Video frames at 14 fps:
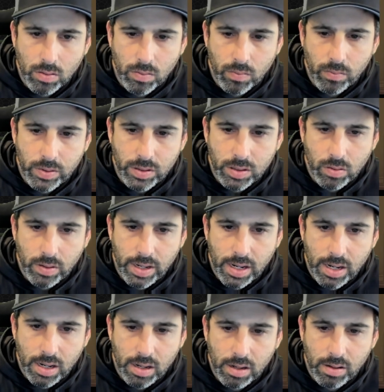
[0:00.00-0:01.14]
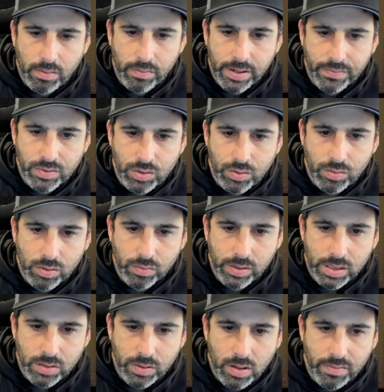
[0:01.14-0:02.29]
We have 2 3s.
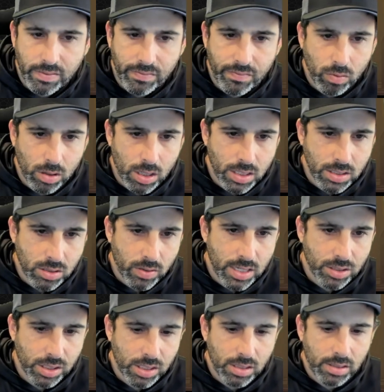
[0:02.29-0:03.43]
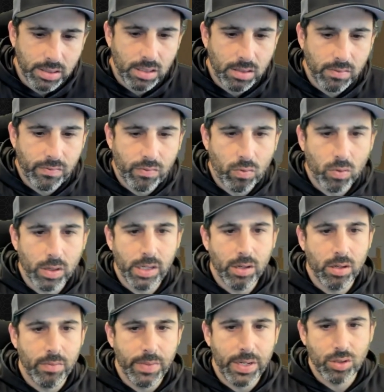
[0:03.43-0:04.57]
We don't have a 4 cost. So we're actually going to lean 4 here to
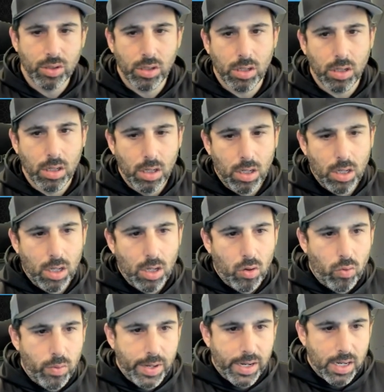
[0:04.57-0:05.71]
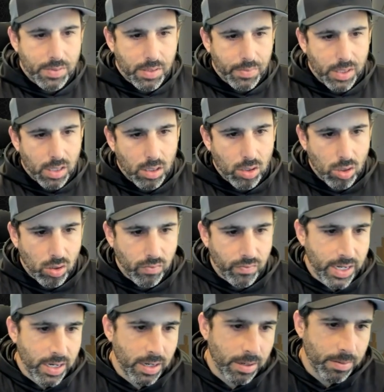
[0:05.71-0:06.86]
make sure we pick up something on curve
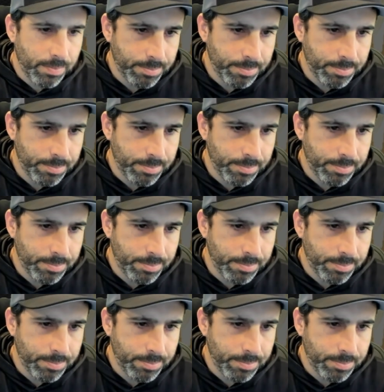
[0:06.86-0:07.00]
there.